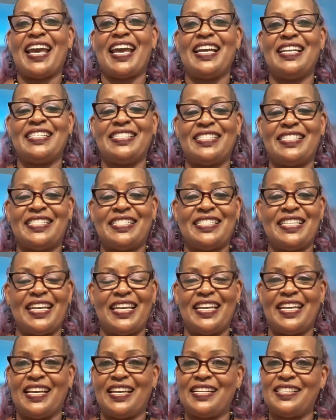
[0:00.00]
and
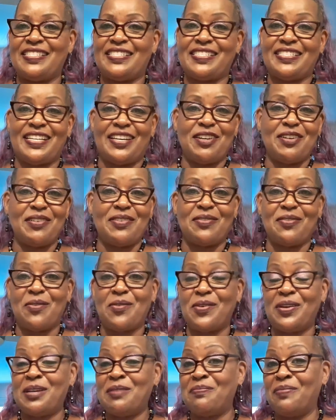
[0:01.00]
she is still
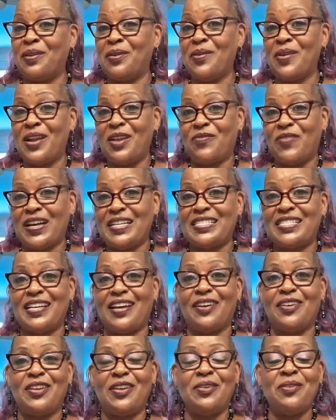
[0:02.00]
growing and blowing, if I
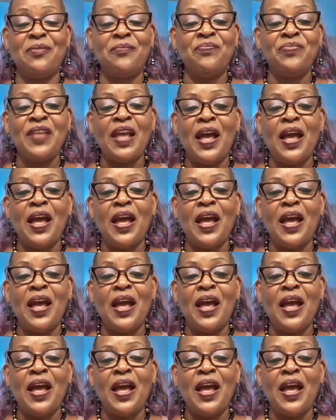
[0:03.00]
tell you.